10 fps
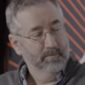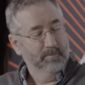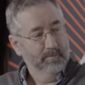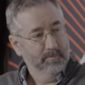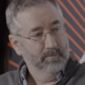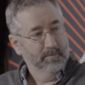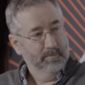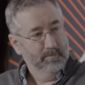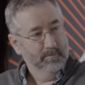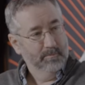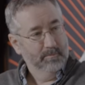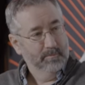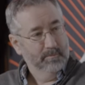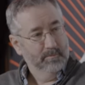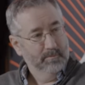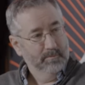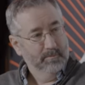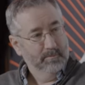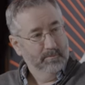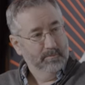
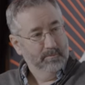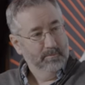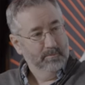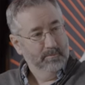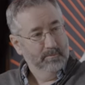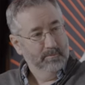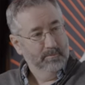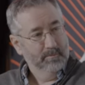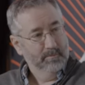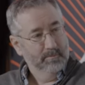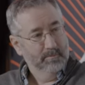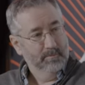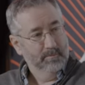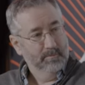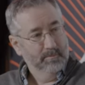(silent)